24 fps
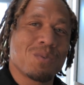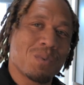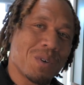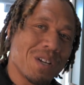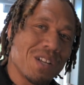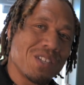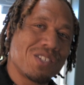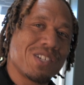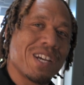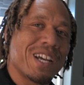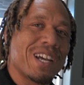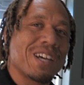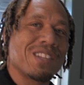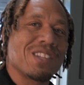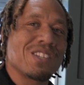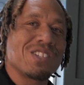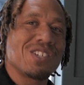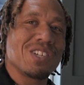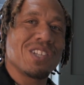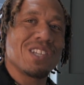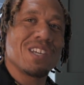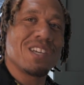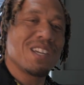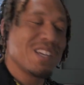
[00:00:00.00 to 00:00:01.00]
We're gonna check out the
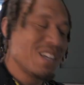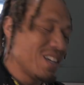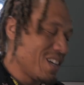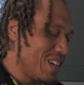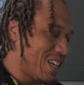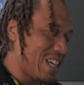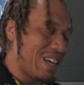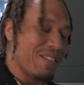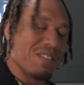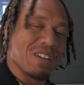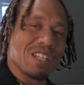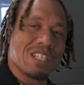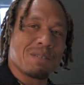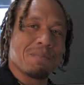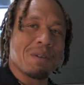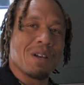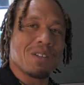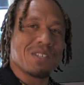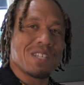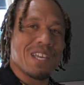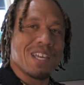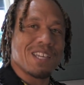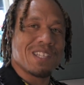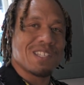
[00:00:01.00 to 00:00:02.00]
chili, give it a smell
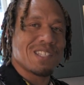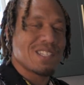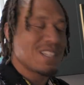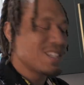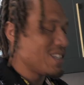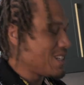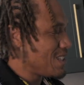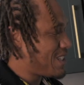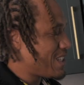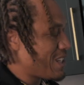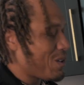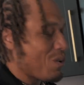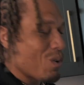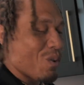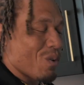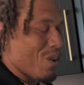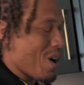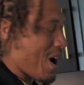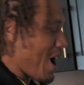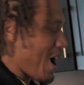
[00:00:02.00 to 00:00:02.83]
test, see where we're